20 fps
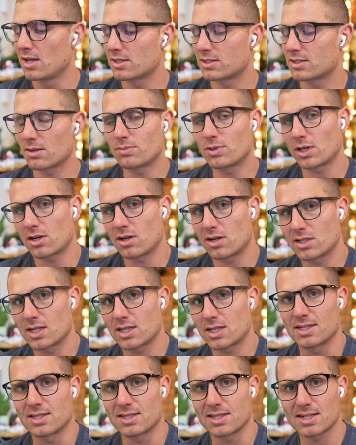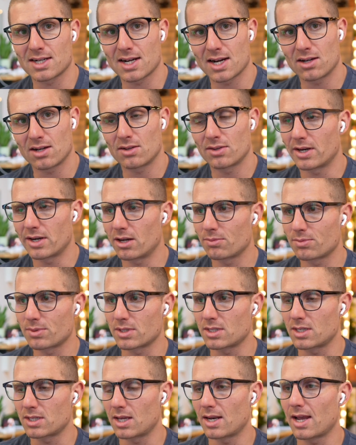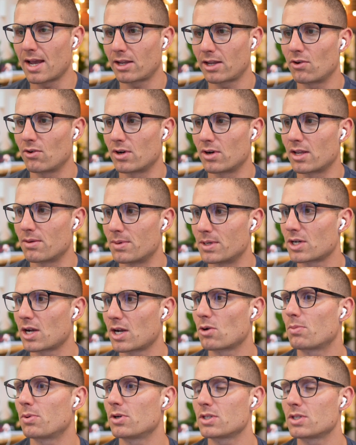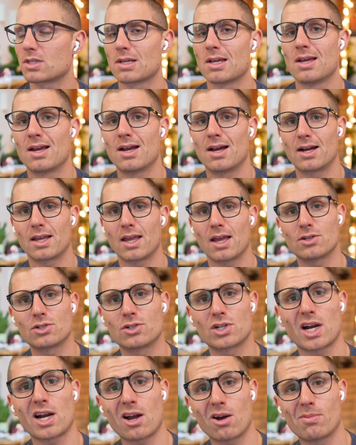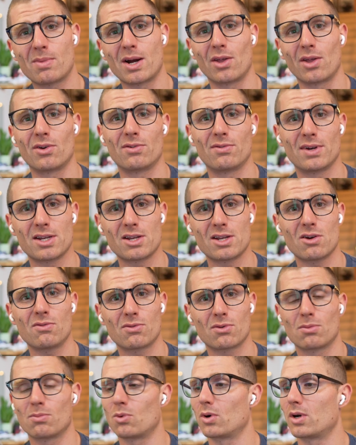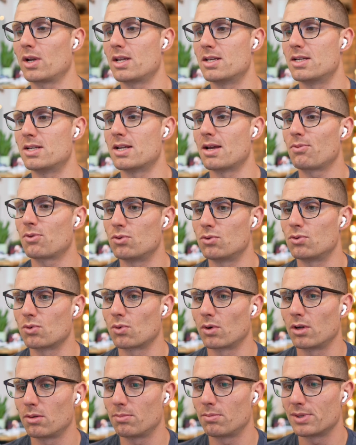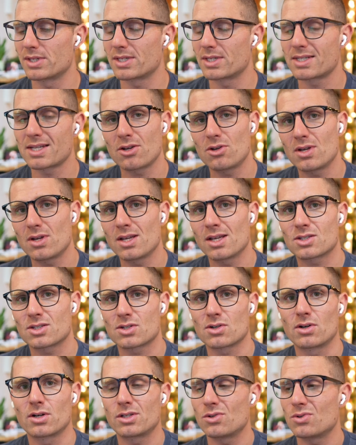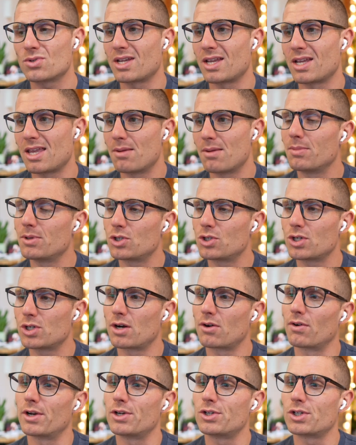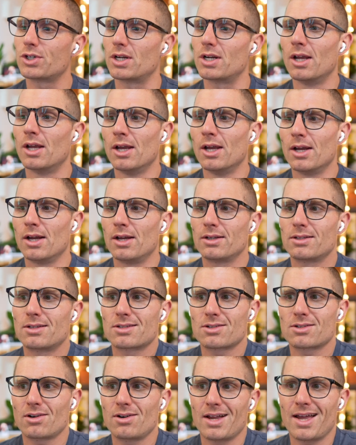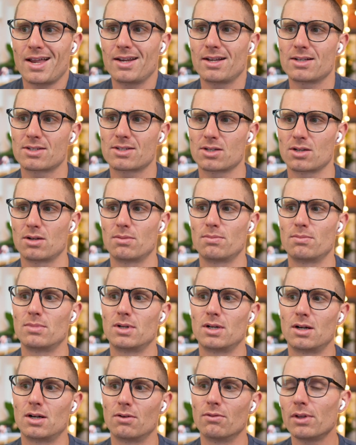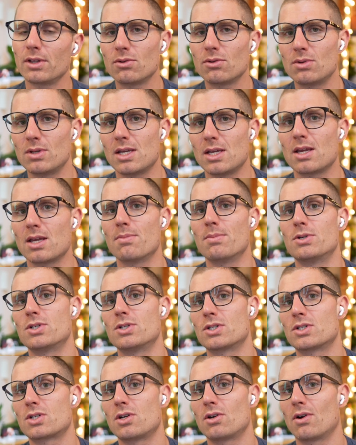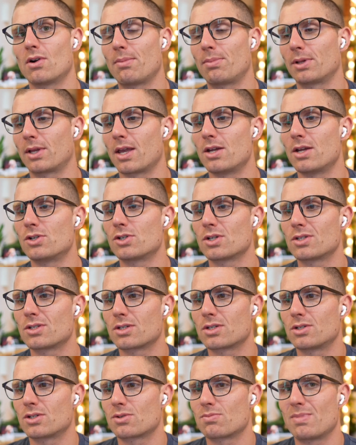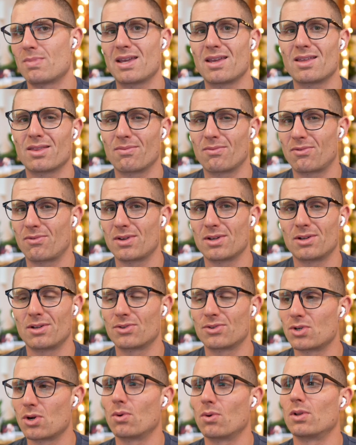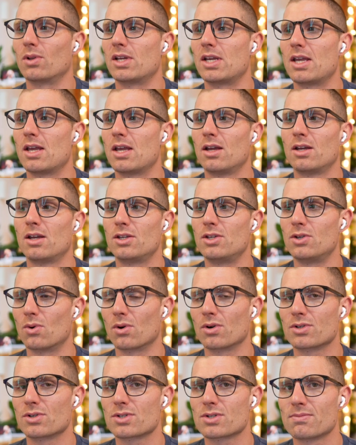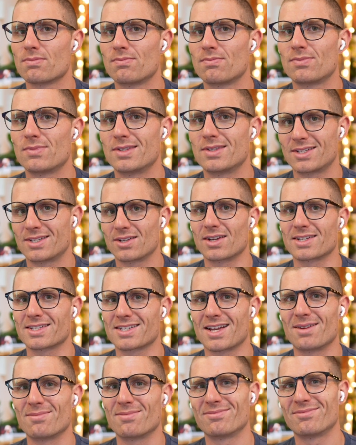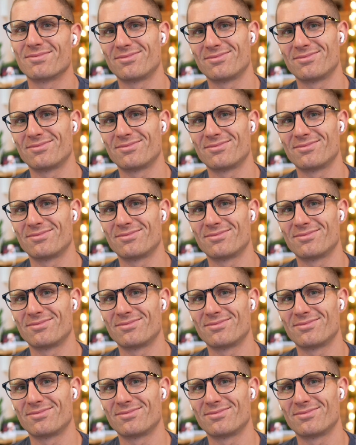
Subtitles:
subject, context, and style that helps us get accurate image outputs. Again, check out my other video for a more in-depth tutorial, but this is how you can get started using image generation to start adding some really unique images to your applications and just making them feel totally yours. Until next time,